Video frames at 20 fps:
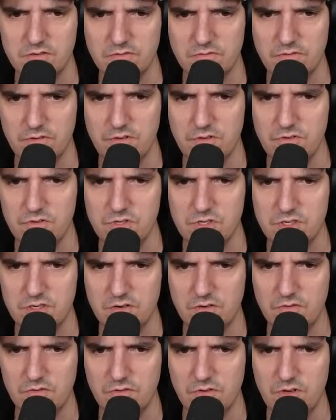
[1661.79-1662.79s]
Reduced
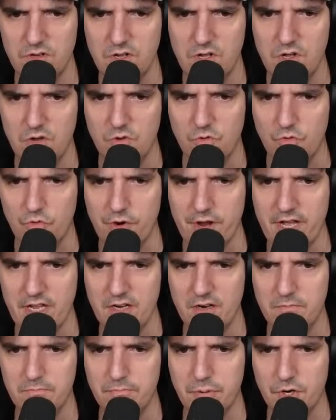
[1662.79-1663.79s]

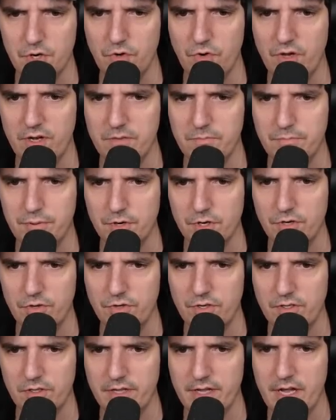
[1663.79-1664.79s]
random burrow
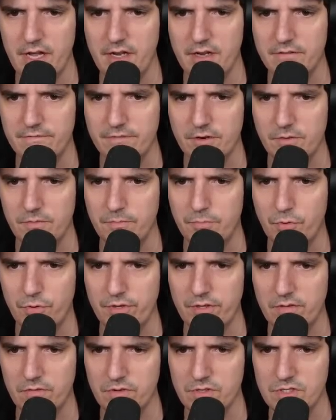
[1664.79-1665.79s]
unburrow delay from
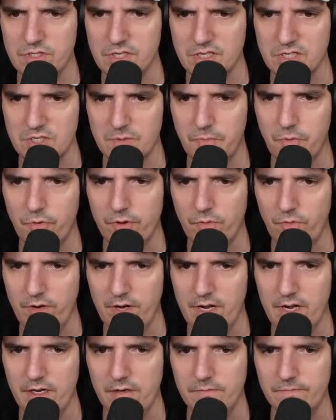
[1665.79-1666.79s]
0.36 to
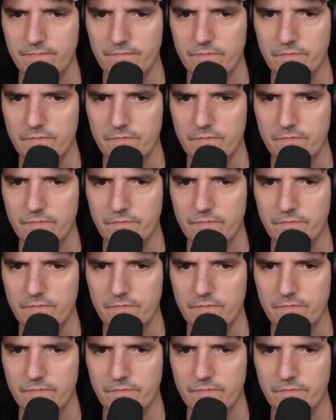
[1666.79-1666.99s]
0.18.